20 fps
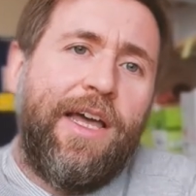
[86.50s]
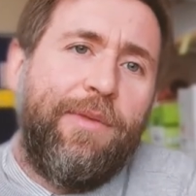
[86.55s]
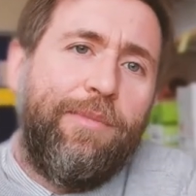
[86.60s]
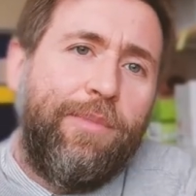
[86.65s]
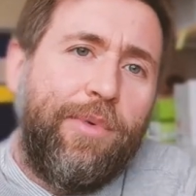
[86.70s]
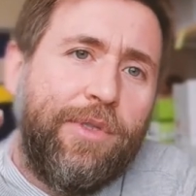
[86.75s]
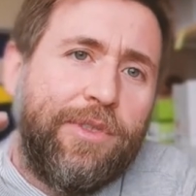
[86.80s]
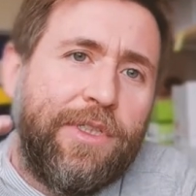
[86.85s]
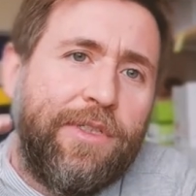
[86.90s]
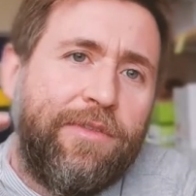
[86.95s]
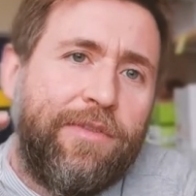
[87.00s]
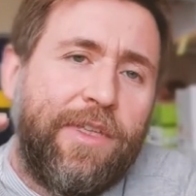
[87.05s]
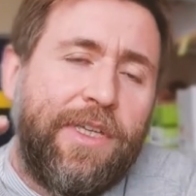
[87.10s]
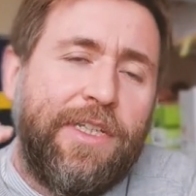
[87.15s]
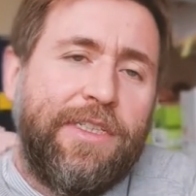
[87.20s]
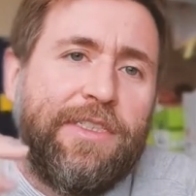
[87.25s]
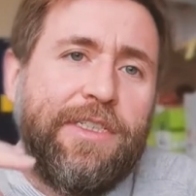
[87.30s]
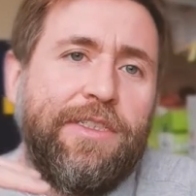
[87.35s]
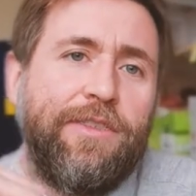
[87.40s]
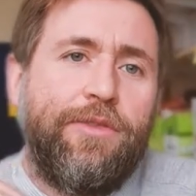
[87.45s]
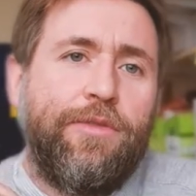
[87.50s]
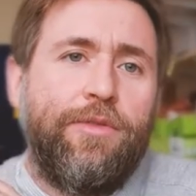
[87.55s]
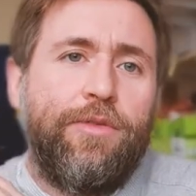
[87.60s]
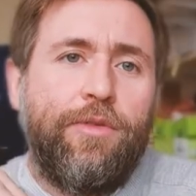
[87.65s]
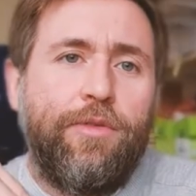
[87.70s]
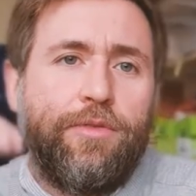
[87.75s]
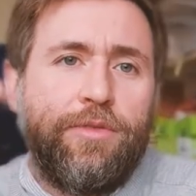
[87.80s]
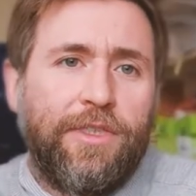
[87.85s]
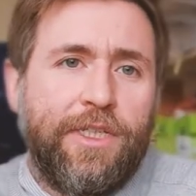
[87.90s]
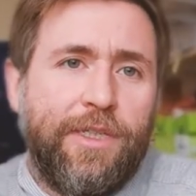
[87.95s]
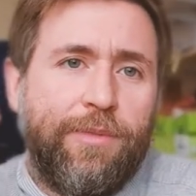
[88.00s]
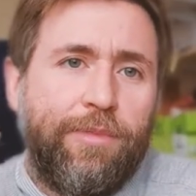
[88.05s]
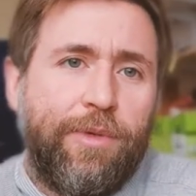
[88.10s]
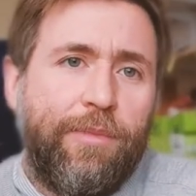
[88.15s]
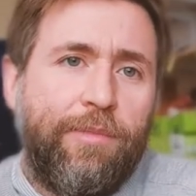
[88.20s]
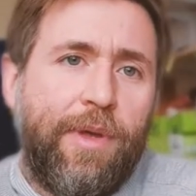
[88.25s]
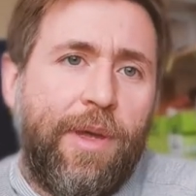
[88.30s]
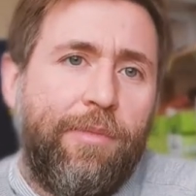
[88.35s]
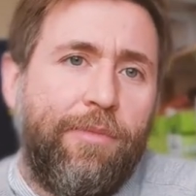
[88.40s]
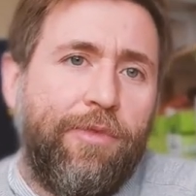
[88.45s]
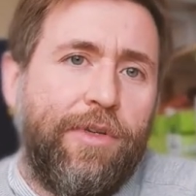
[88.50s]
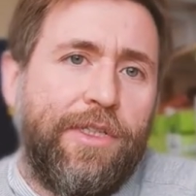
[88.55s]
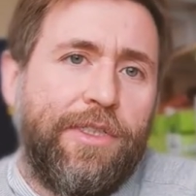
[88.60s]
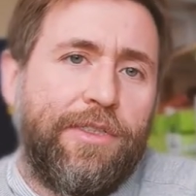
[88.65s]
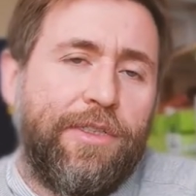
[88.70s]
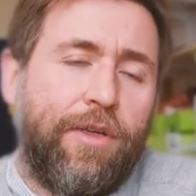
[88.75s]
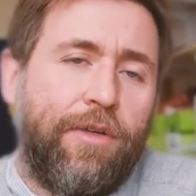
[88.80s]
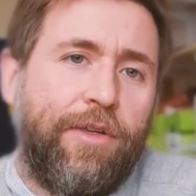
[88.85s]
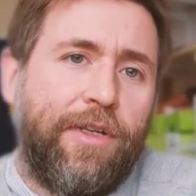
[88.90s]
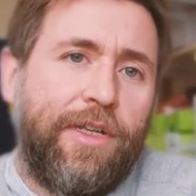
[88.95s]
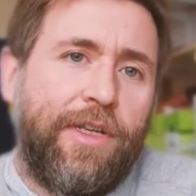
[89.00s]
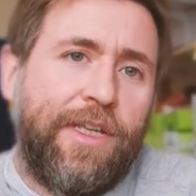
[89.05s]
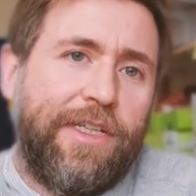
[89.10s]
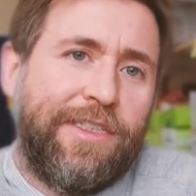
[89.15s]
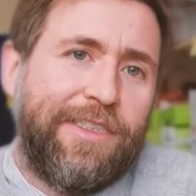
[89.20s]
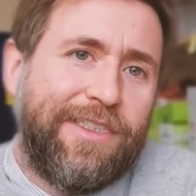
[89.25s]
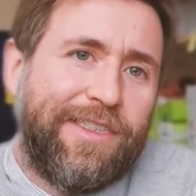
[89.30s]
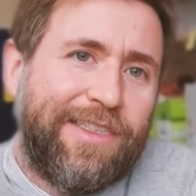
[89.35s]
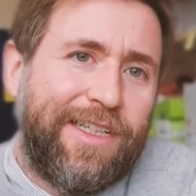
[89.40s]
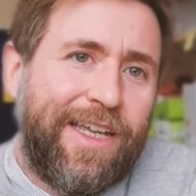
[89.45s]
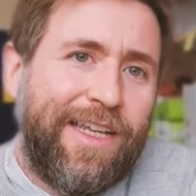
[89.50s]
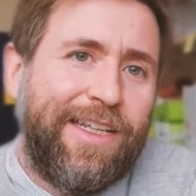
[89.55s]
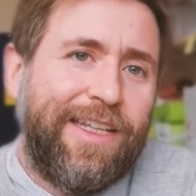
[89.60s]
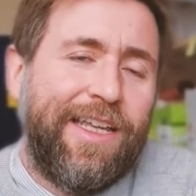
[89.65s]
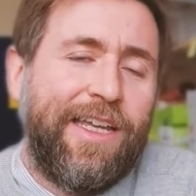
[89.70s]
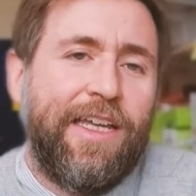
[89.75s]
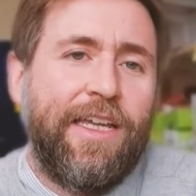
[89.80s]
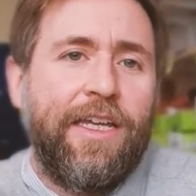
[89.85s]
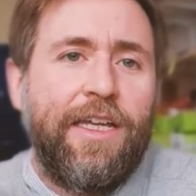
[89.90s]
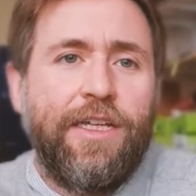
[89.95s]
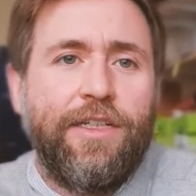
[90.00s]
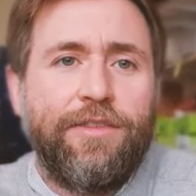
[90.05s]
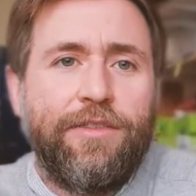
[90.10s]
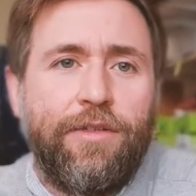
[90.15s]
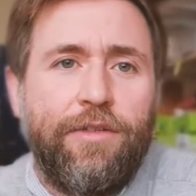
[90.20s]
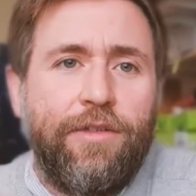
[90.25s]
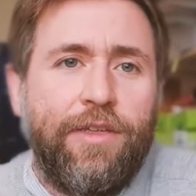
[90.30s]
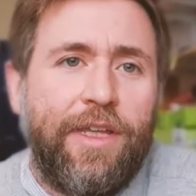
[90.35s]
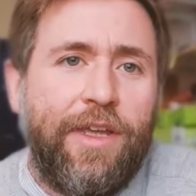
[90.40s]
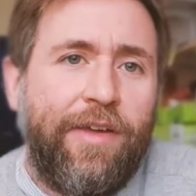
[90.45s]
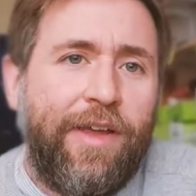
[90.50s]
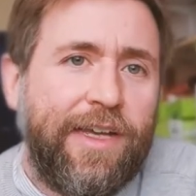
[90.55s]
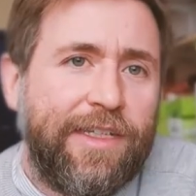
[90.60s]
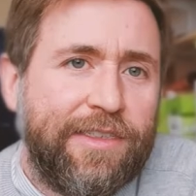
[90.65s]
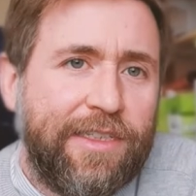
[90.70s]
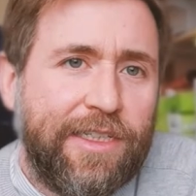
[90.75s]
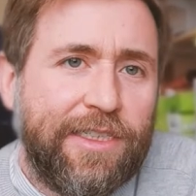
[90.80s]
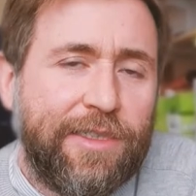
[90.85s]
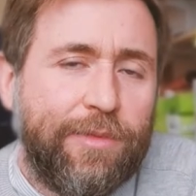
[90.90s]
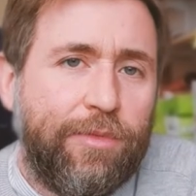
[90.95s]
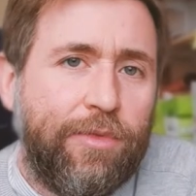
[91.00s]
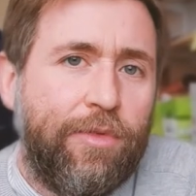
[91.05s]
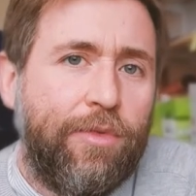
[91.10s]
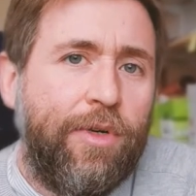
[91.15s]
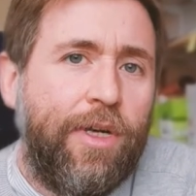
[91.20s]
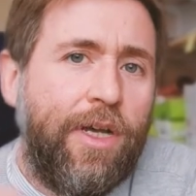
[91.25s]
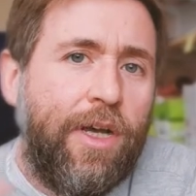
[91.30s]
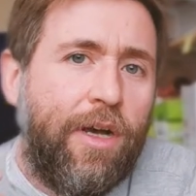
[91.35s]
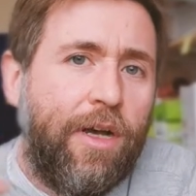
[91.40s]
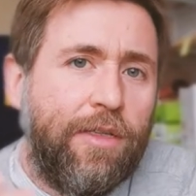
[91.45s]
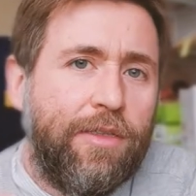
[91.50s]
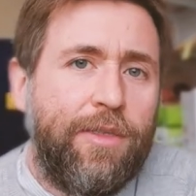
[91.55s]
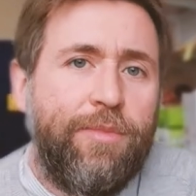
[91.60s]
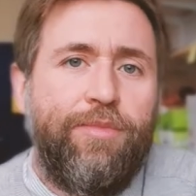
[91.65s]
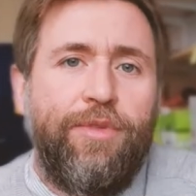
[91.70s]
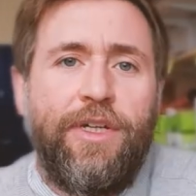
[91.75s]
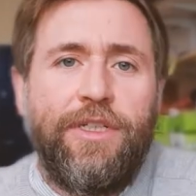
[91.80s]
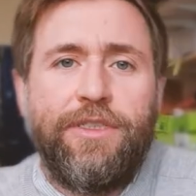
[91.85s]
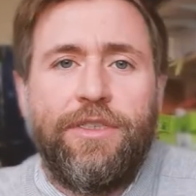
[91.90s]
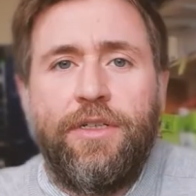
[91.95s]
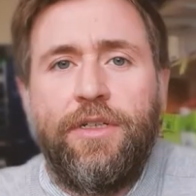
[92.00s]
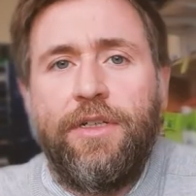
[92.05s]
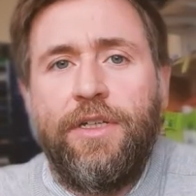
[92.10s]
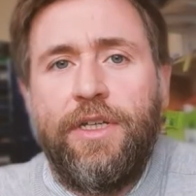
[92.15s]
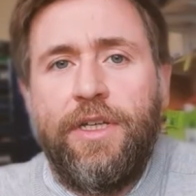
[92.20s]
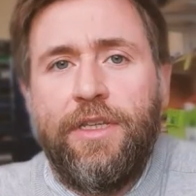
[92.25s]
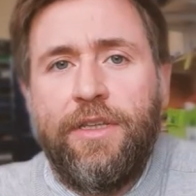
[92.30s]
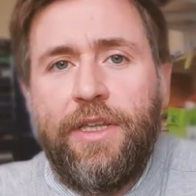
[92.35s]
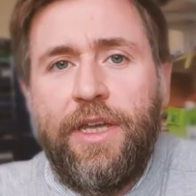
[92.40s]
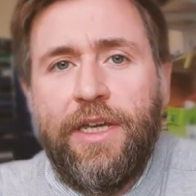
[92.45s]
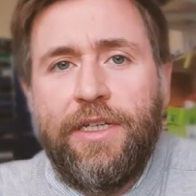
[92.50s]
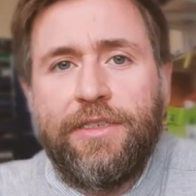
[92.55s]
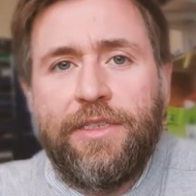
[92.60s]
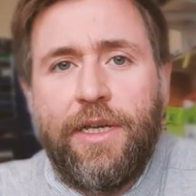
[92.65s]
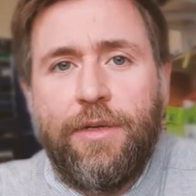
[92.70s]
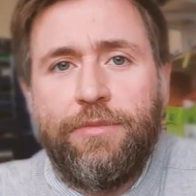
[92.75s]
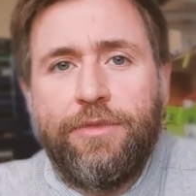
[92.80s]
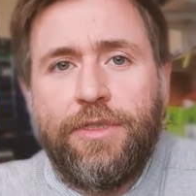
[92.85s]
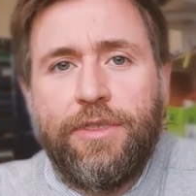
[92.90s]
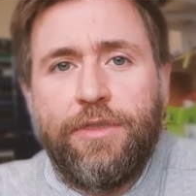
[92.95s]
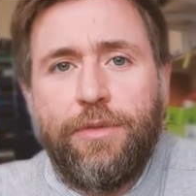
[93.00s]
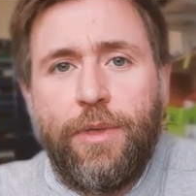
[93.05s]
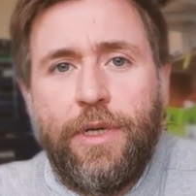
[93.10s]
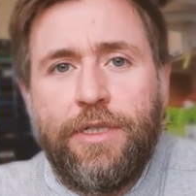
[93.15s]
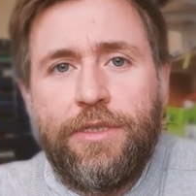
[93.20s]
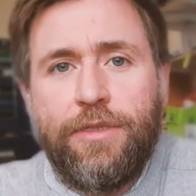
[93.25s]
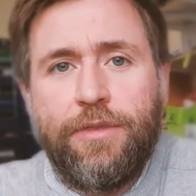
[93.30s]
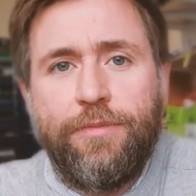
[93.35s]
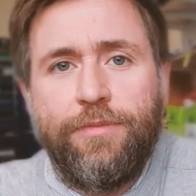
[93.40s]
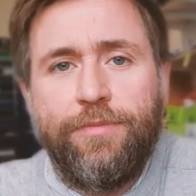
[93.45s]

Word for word: putting things into deeper memory so that they stay there, so that they're accessible under pressure in an exam situation.